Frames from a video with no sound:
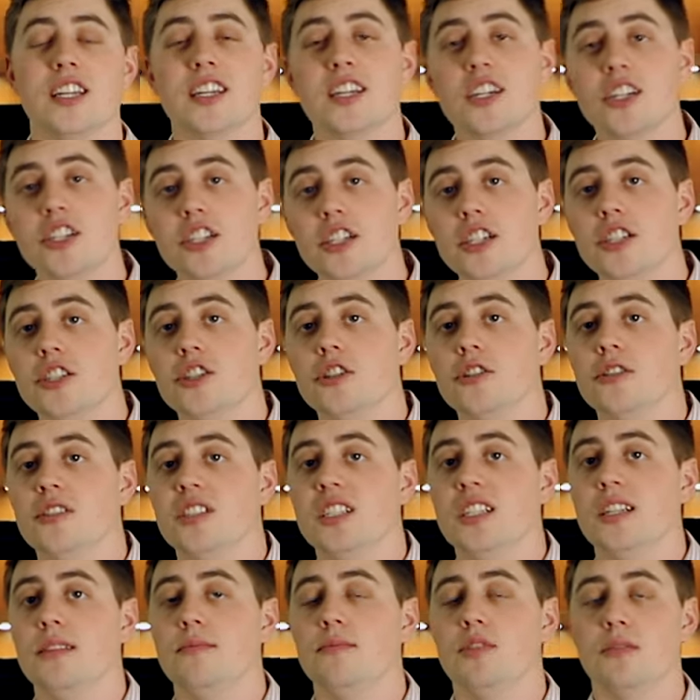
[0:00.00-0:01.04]
Encourage your
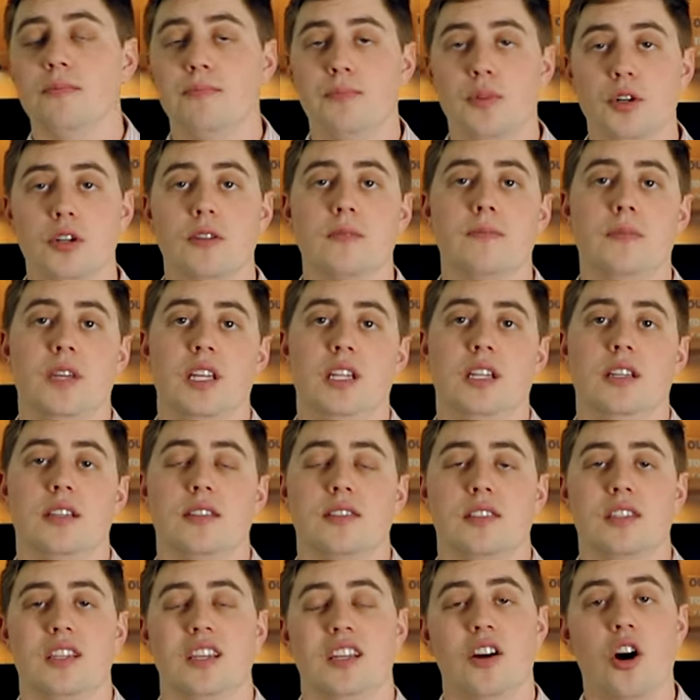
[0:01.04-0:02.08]
team to book
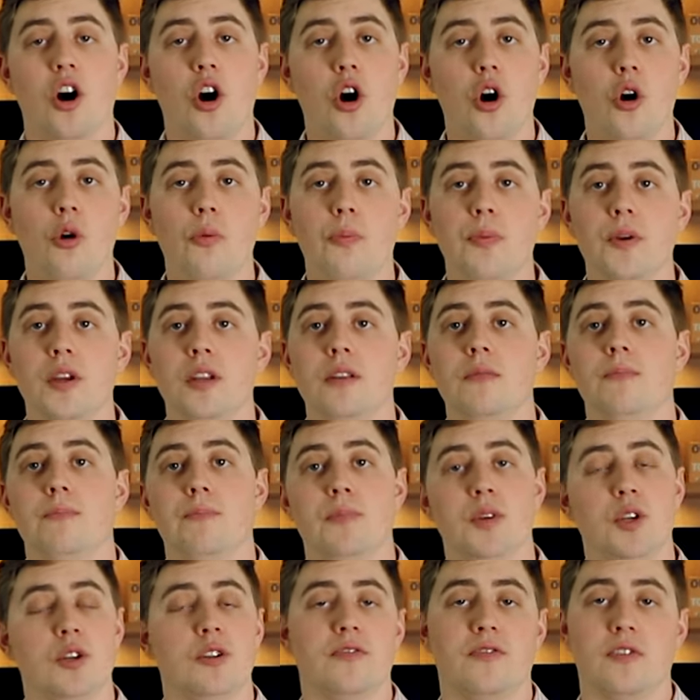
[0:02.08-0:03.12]
meetings in open,
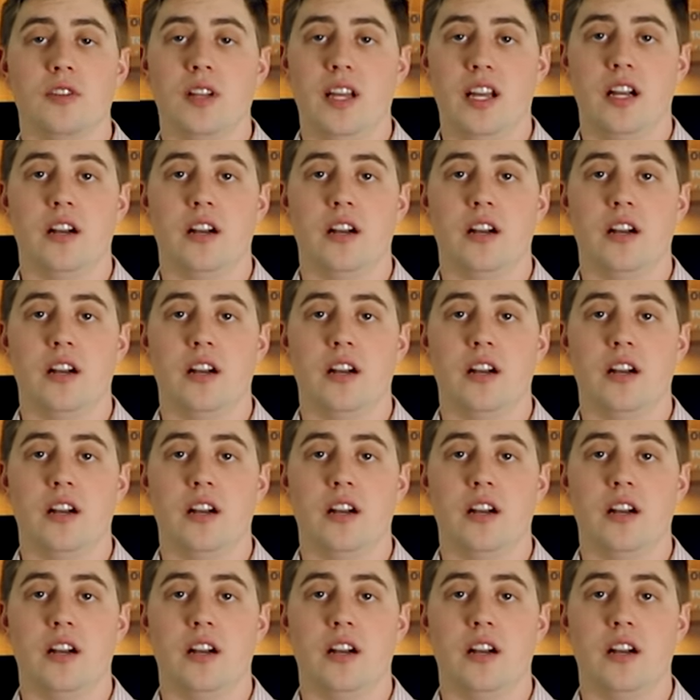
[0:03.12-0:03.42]
beautiful